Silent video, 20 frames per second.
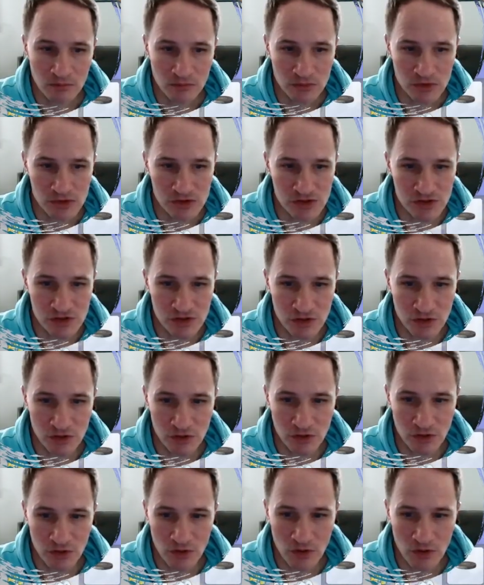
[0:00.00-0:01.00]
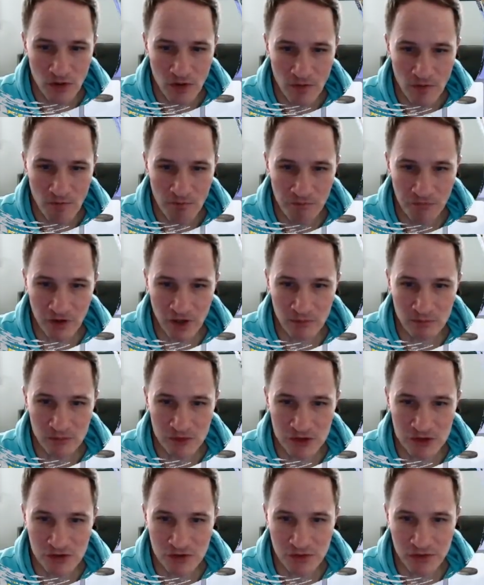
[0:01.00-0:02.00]
So I'm
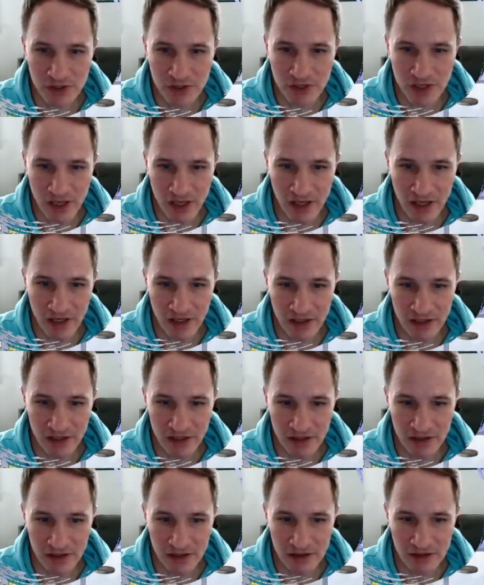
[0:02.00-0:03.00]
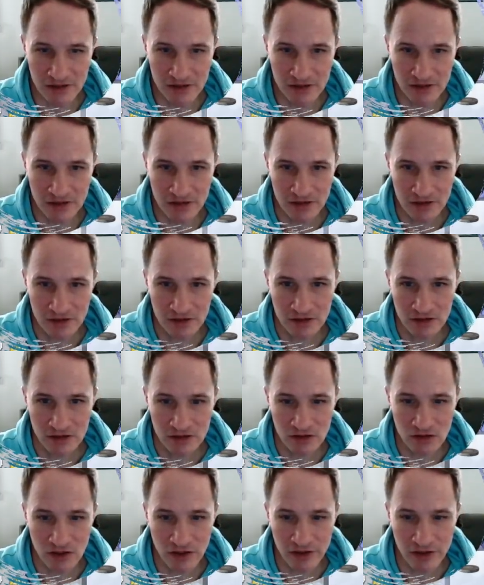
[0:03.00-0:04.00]
doing a
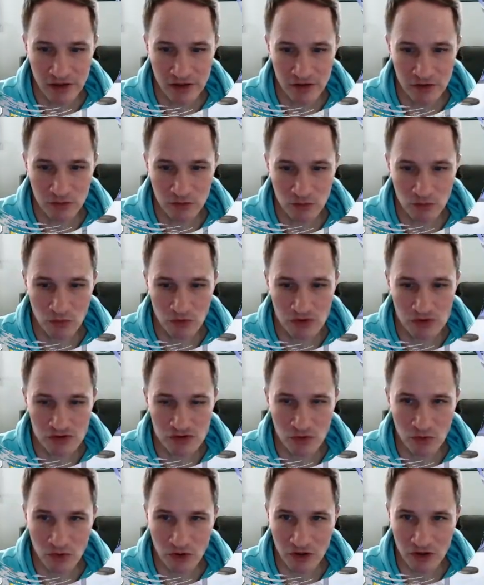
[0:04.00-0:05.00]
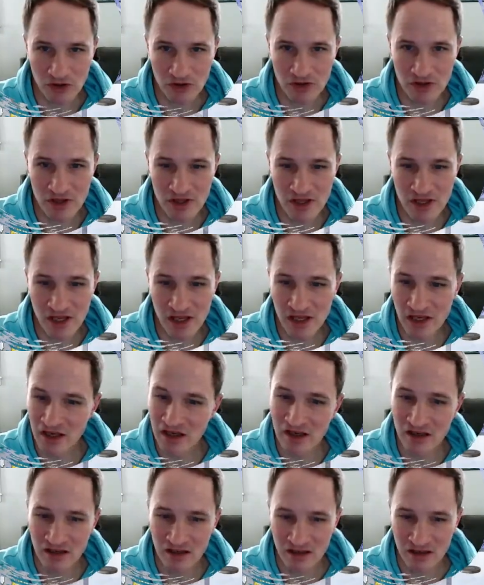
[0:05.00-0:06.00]
resort
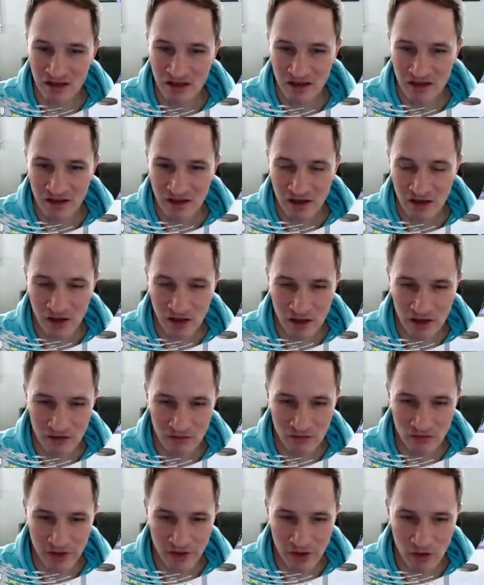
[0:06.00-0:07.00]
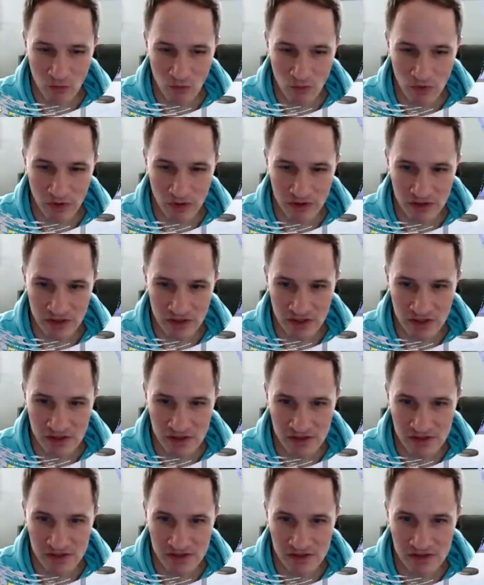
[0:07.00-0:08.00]
thing, kind of like one of
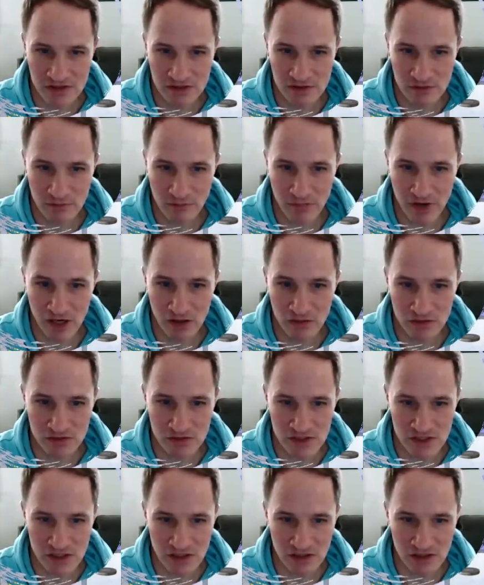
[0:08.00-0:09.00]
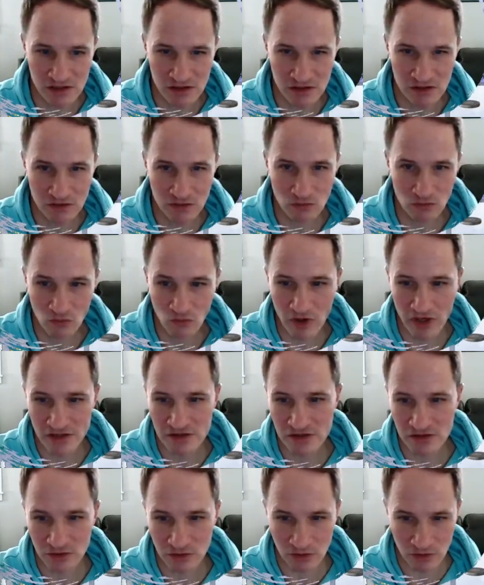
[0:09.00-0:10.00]
these mountain
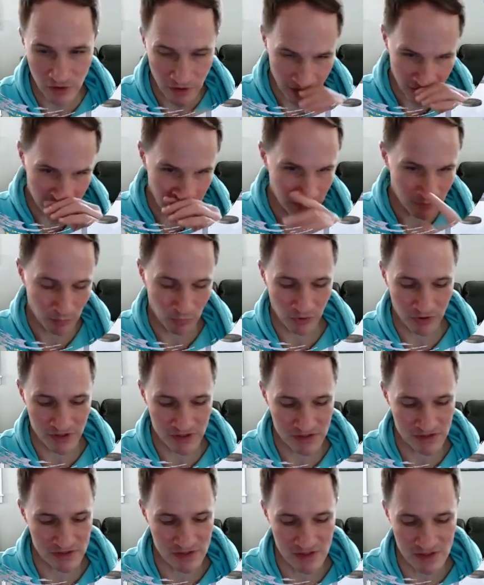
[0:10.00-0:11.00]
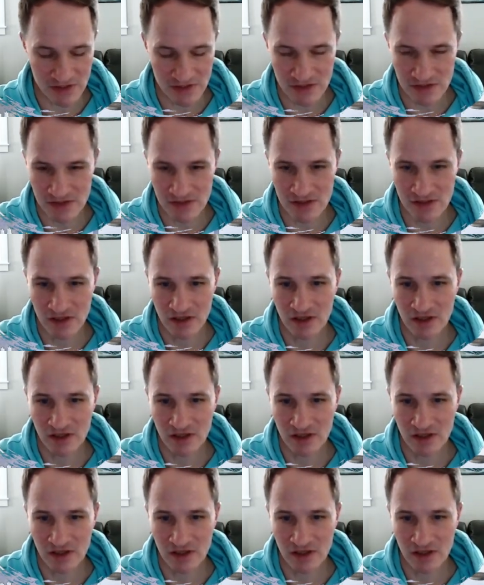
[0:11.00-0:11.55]
rental kind of places.